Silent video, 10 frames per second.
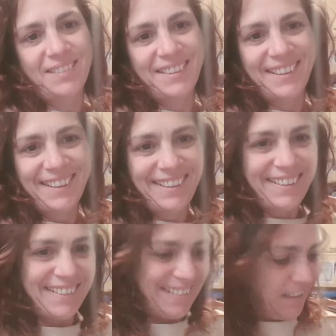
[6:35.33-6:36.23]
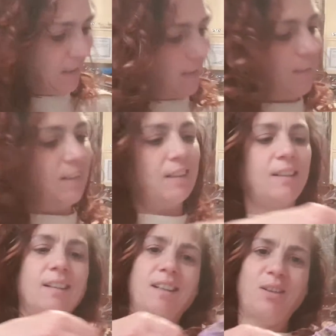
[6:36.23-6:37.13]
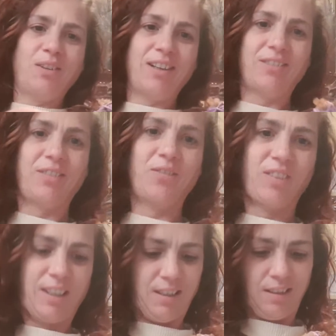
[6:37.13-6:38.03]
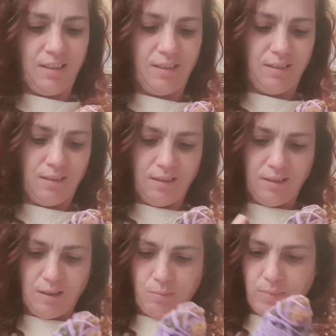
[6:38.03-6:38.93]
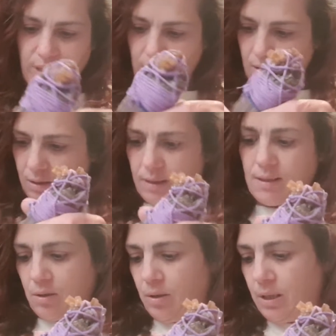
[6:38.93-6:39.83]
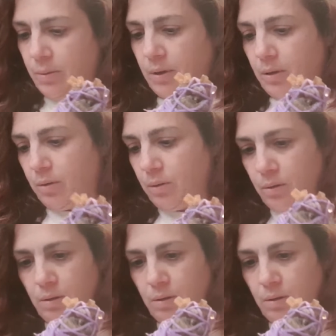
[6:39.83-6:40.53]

Yeah, apart from my baggy eyes. So here we go.